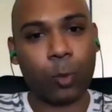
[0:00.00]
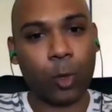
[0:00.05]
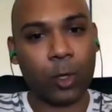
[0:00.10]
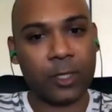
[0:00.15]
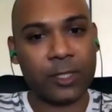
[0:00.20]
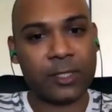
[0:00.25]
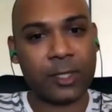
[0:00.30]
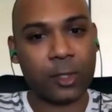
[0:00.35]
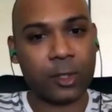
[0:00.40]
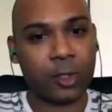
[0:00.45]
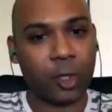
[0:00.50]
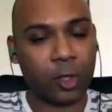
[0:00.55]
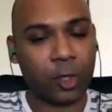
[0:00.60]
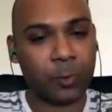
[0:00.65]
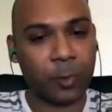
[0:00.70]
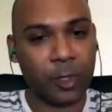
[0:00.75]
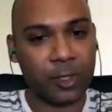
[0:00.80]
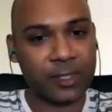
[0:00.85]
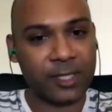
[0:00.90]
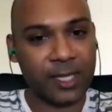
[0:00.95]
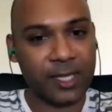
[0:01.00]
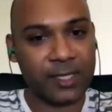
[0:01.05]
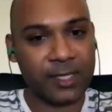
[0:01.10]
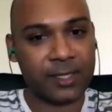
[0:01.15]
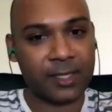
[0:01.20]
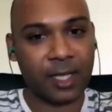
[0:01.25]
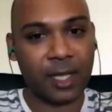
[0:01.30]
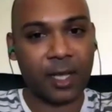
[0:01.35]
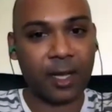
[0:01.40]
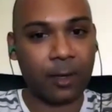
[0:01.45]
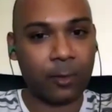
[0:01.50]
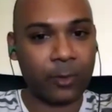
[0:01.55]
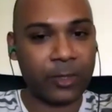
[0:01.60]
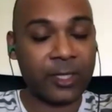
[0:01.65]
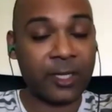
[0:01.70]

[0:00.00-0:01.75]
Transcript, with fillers: what is your thought process with